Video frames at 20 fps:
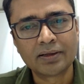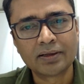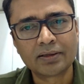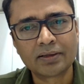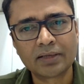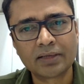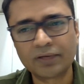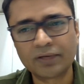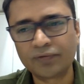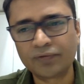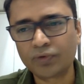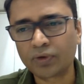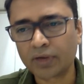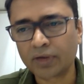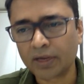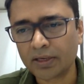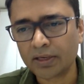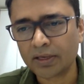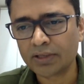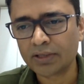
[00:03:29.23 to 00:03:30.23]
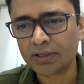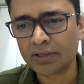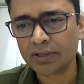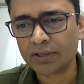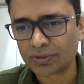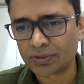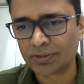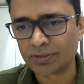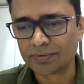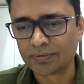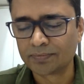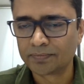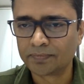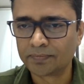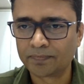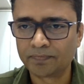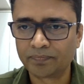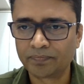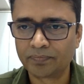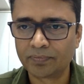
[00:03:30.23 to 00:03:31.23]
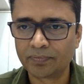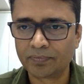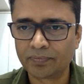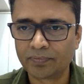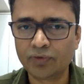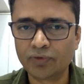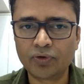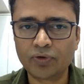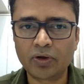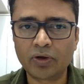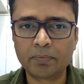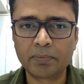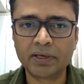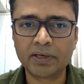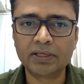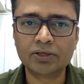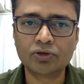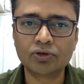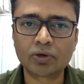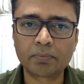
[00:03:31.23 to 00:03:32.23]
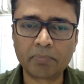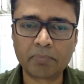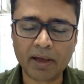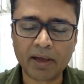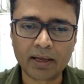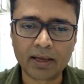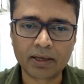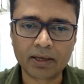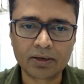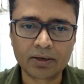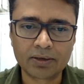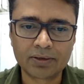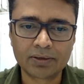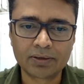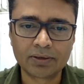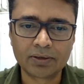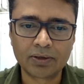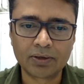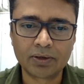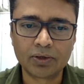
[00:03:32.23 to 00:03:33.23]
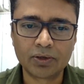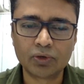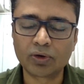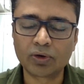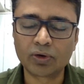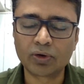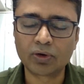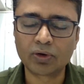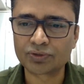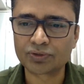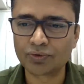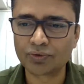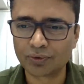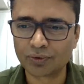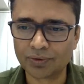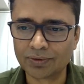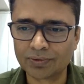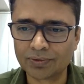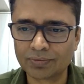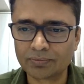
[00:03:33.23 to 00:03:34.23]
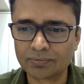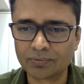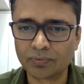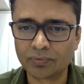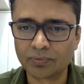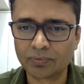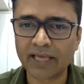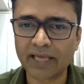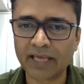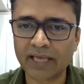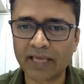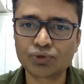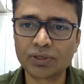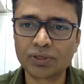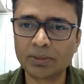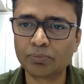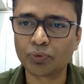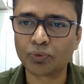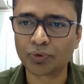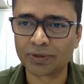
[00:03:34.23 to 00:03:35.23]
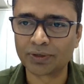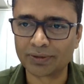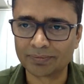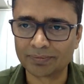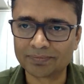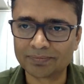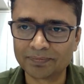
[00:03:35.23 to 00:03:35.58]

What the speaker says: that if your career is sorted and if you have money in your bank, your life is good or actually broken.